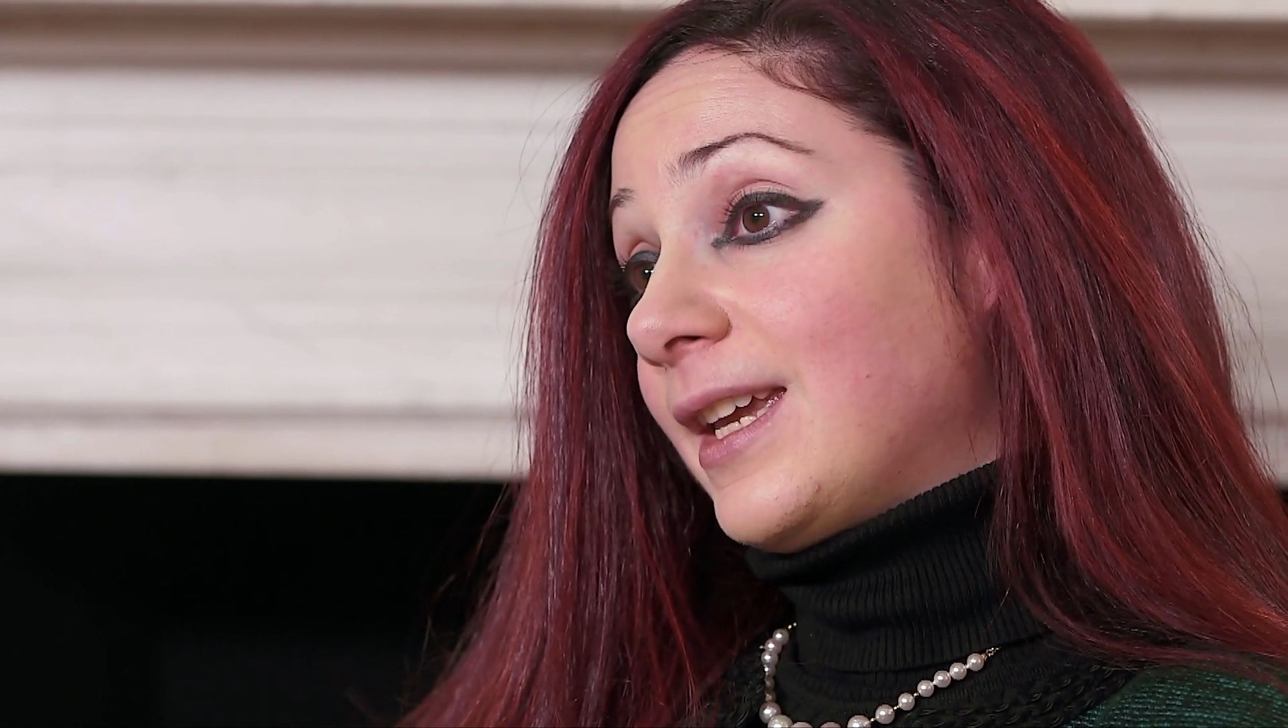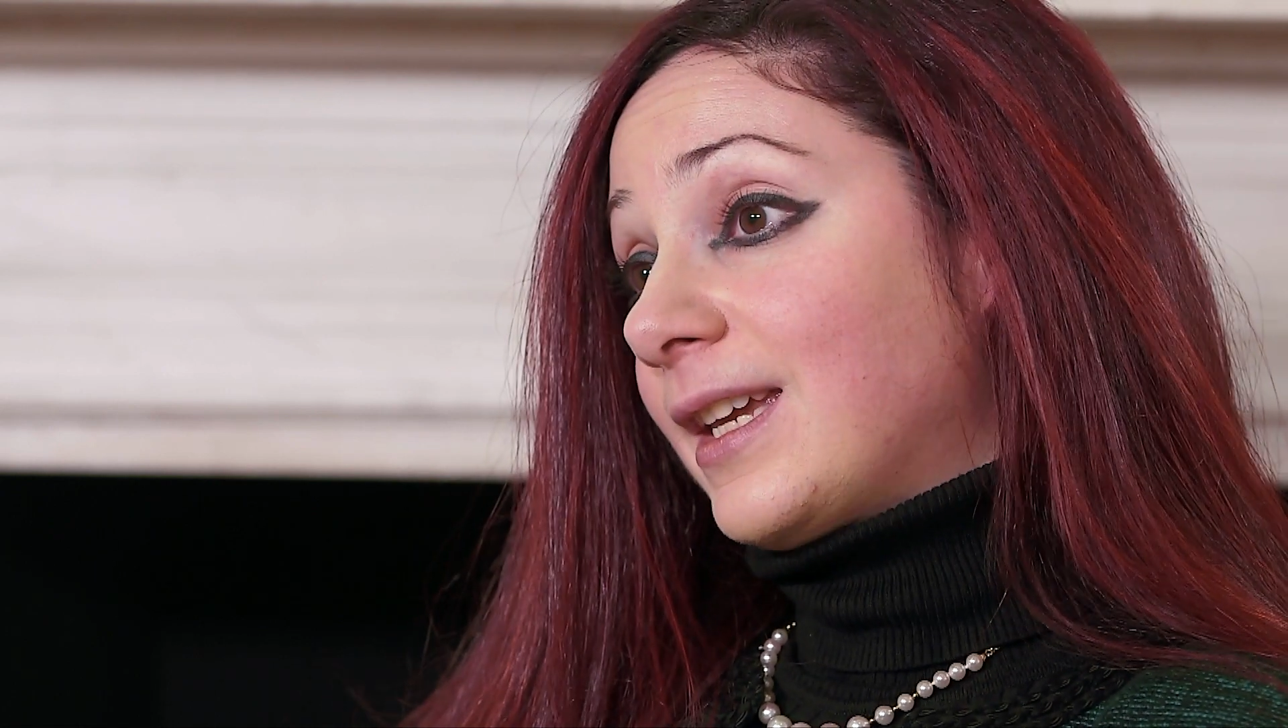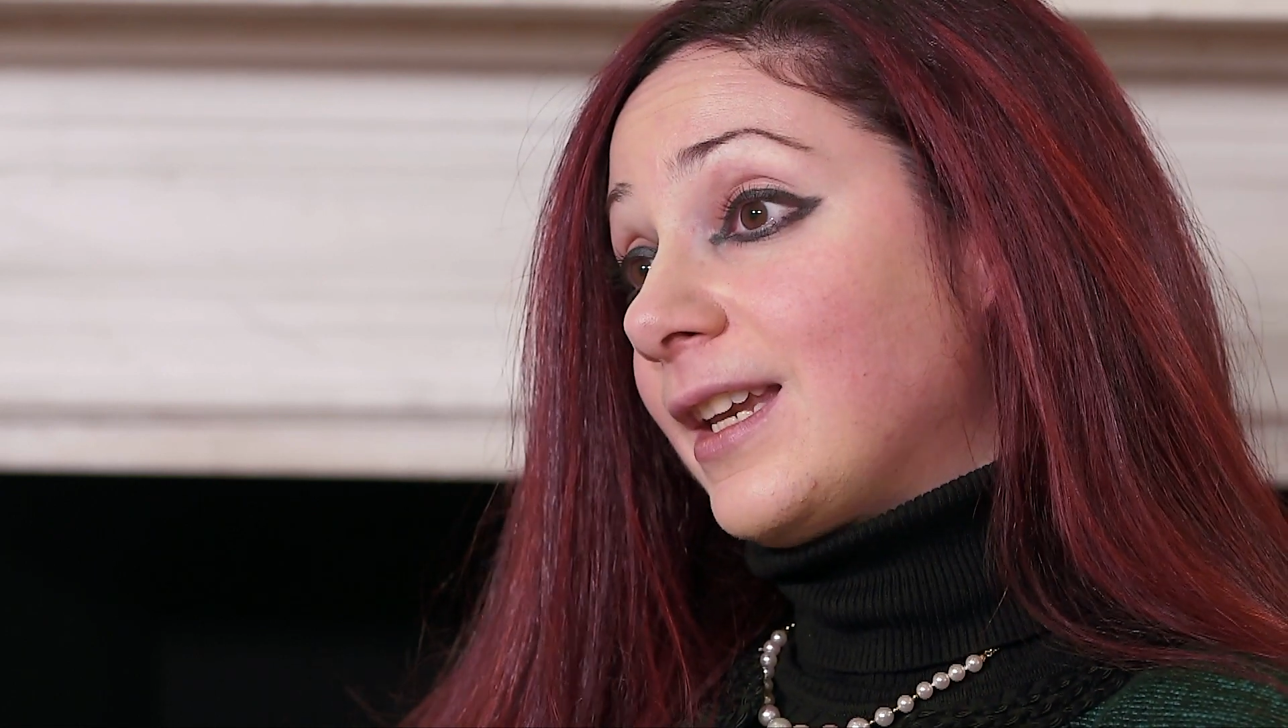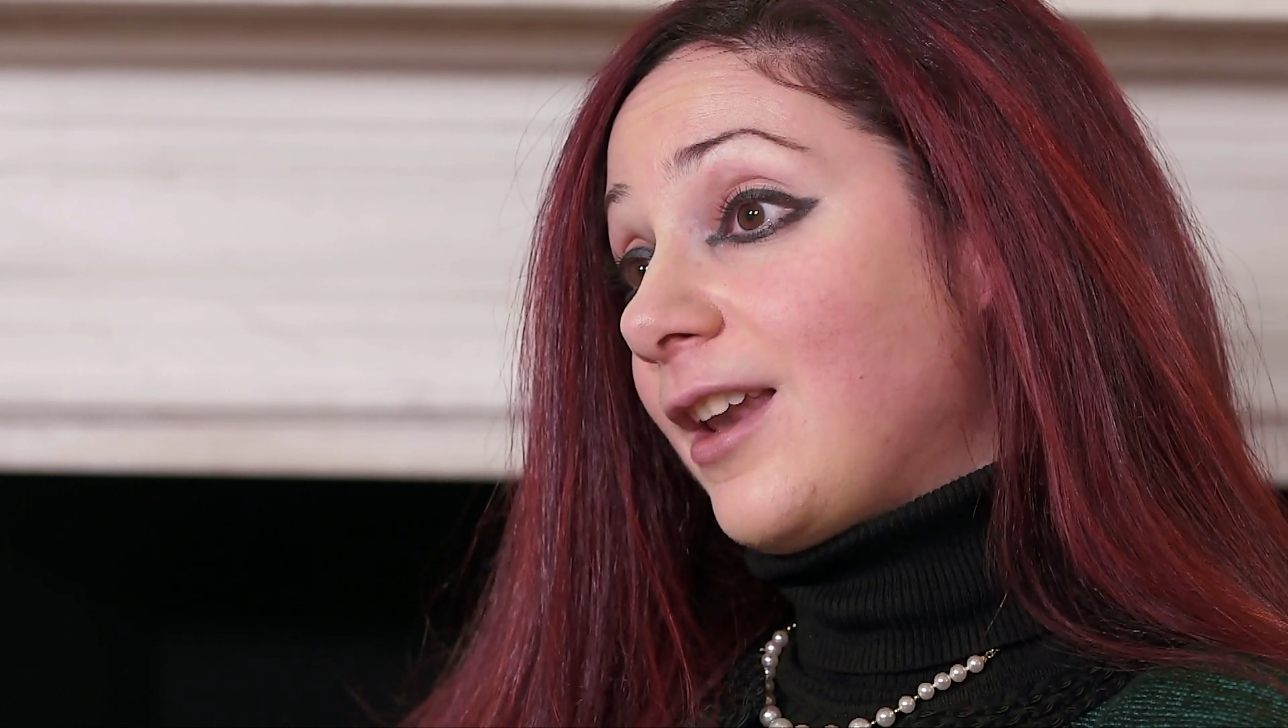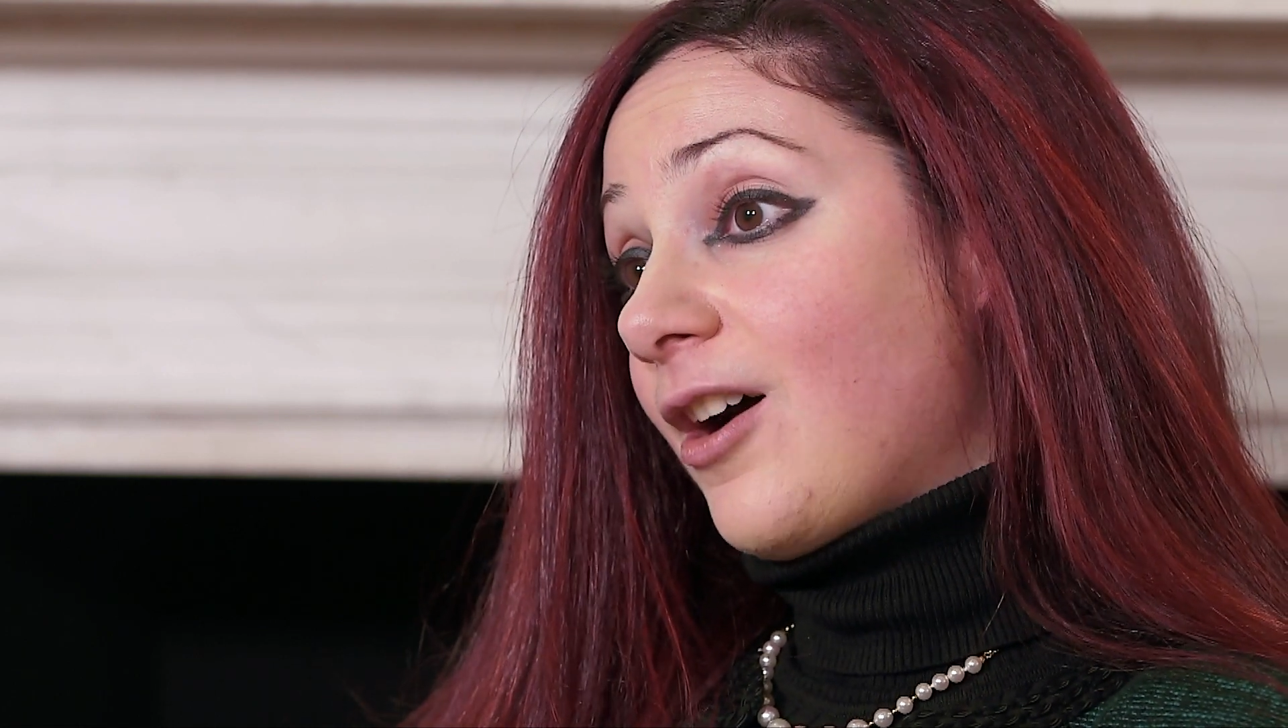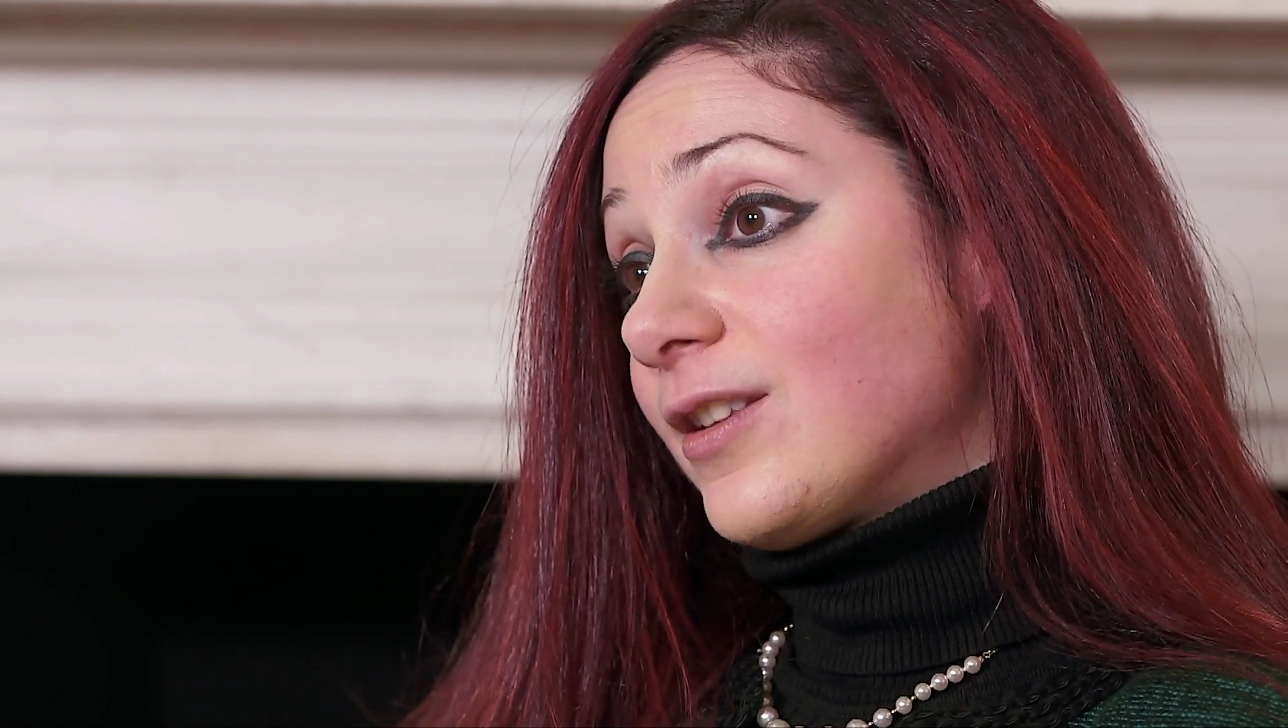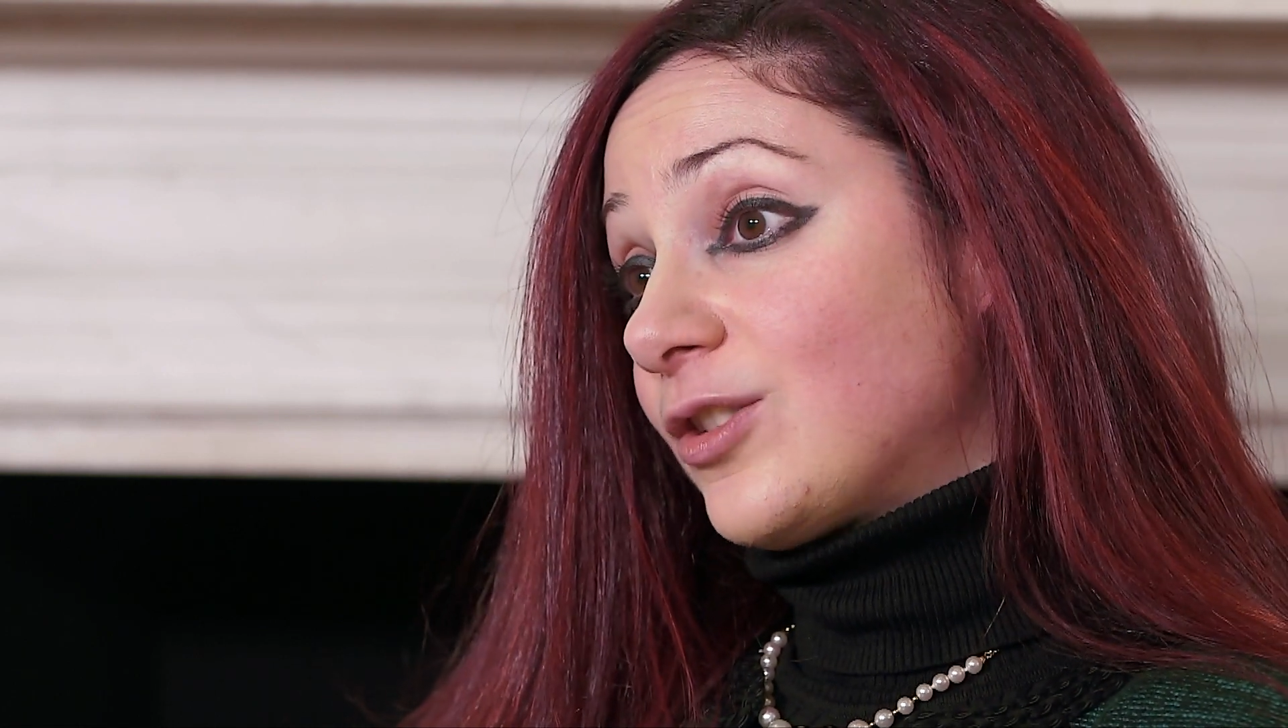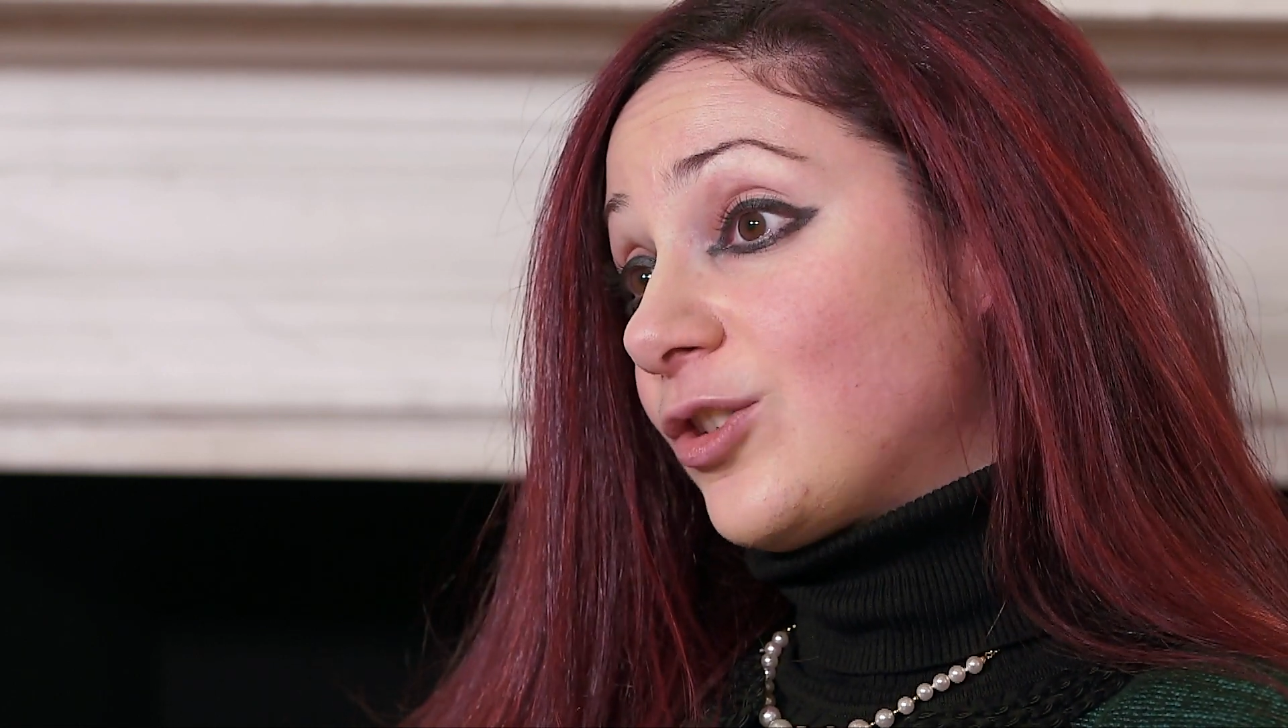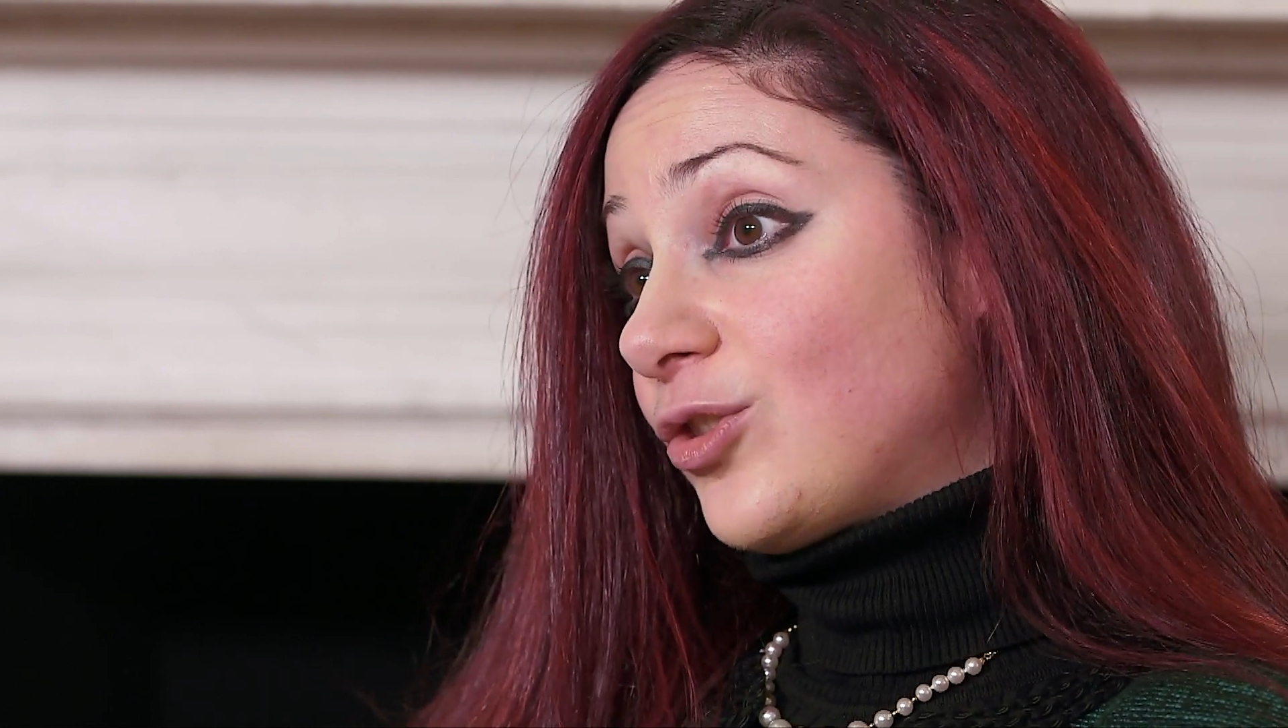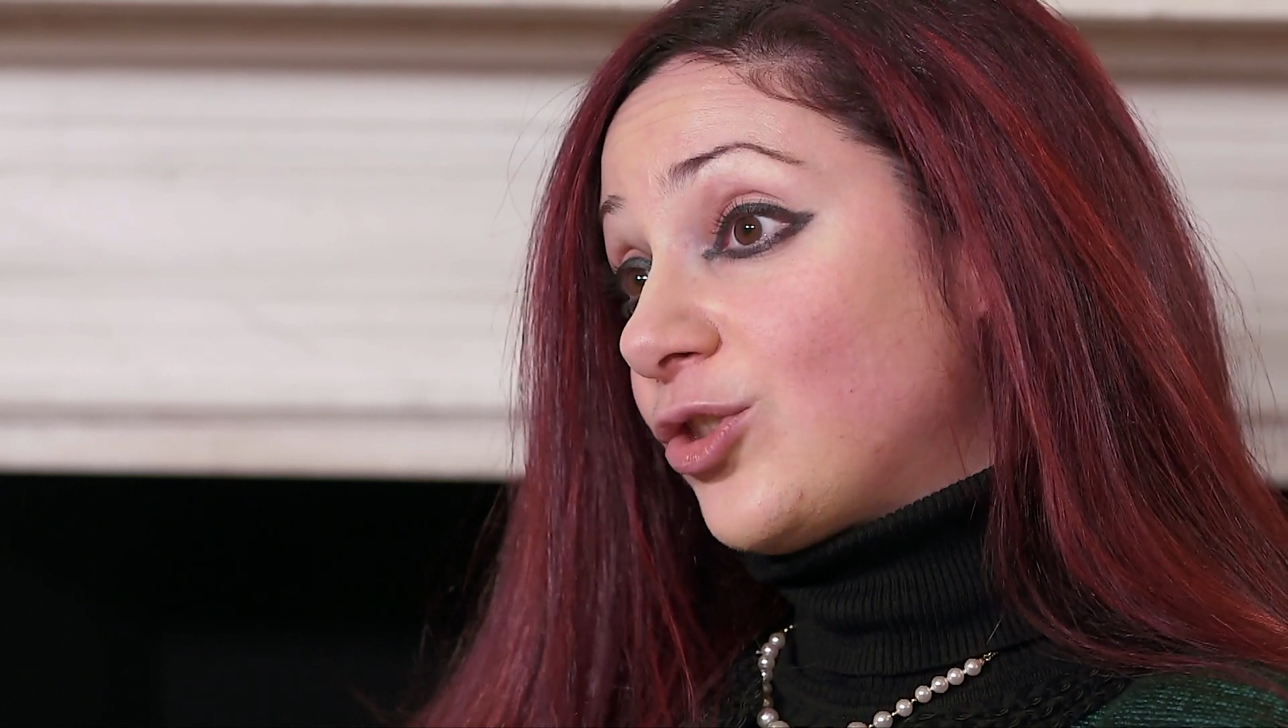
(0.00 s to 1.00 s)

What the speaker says: it can last